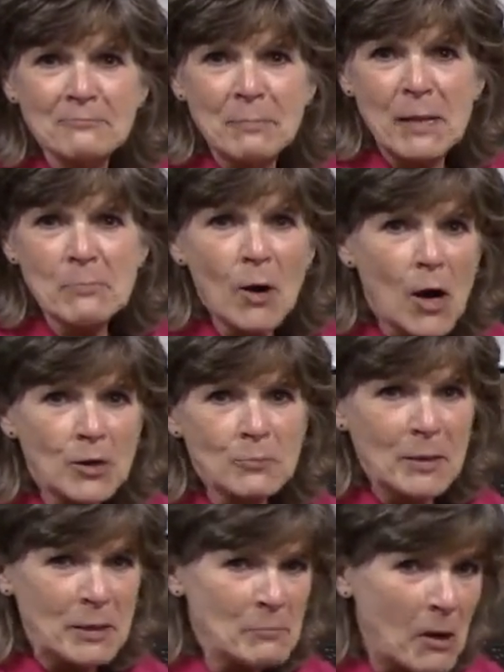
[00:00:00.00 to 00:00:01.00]
Ping pong,
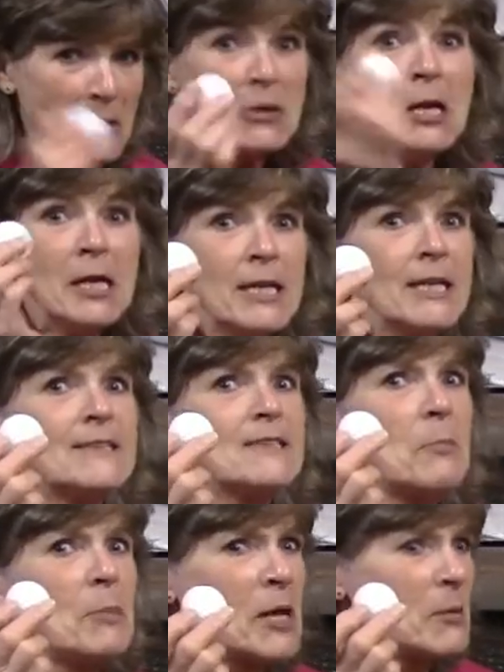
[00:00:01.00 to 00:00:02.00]
ping pong. It's
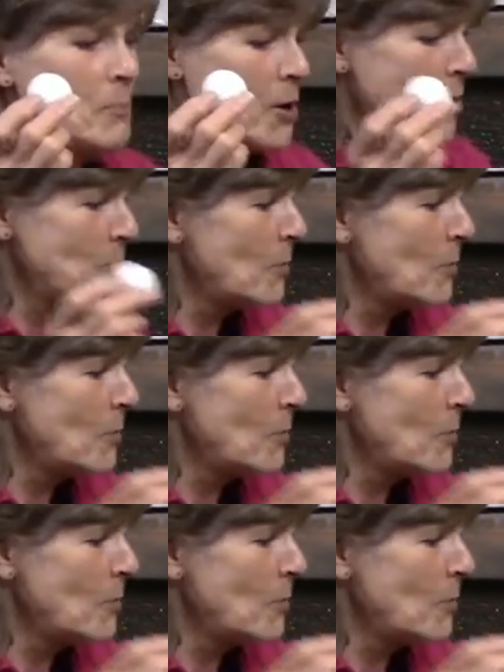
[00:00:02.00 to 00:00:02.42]
a ping pong